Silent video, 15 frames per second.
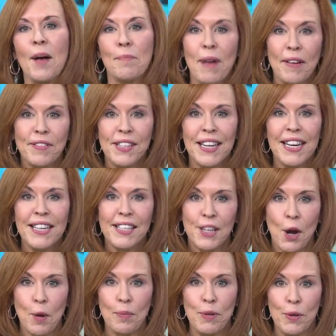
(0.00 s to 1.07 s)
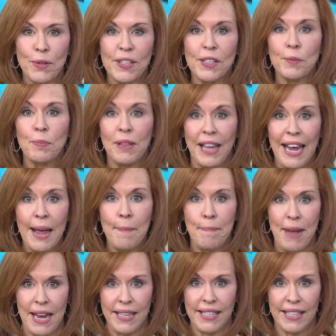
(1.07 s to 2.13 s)
Buff City Soap uses
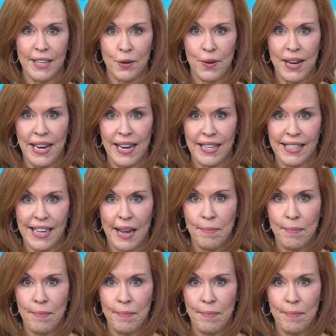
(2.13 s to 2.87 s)
plant based ingredients,